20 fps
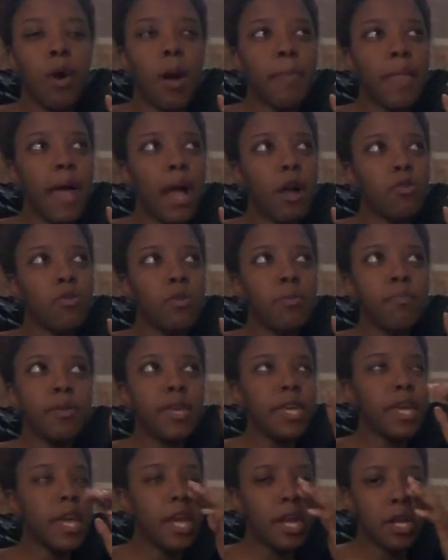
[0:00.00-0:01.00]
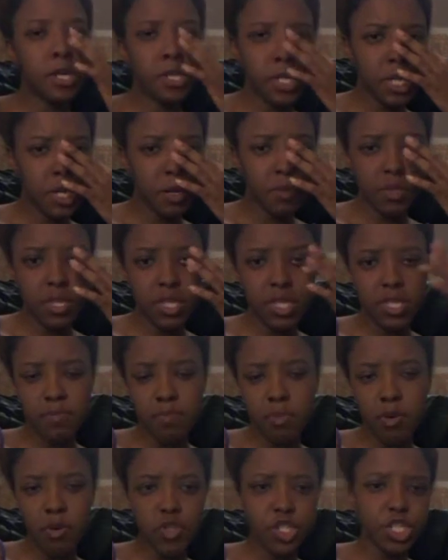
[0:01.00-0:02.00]
I'm not going to be here and deal with this
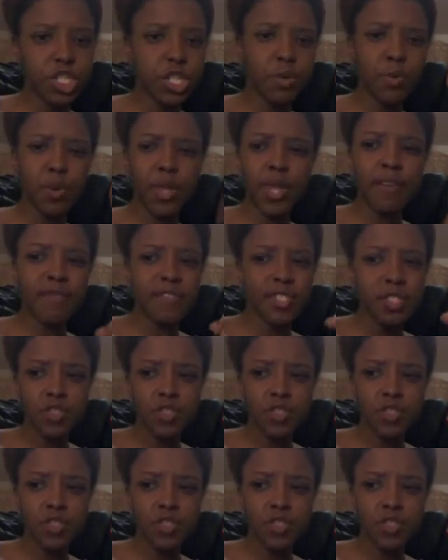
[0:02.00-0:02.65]
bullshit or whatever.